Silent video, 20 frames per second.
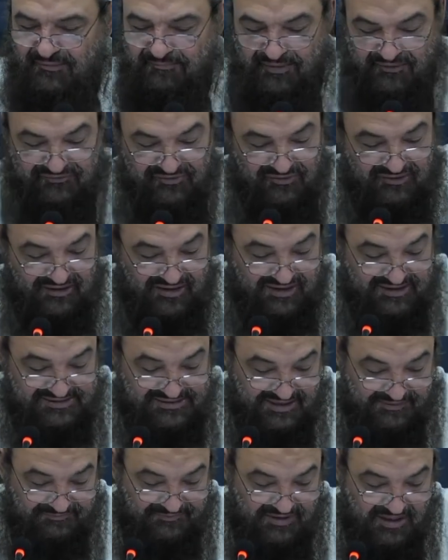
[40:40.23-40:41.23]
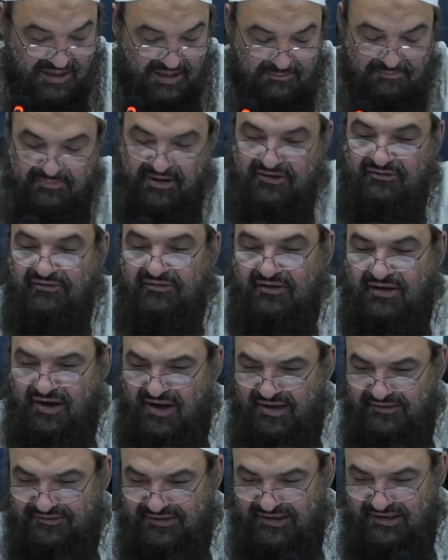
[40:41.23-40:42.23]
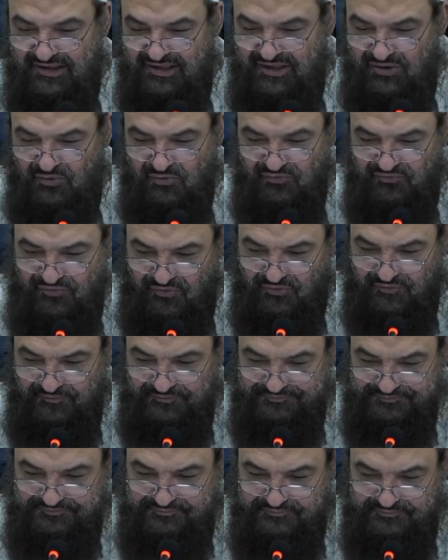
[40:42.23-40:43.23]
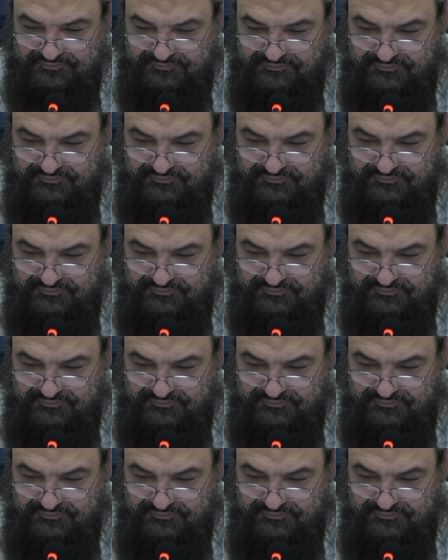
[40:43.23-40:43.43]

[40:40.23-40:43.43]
Prophet Allah, he said, "Man qatal, he who fought,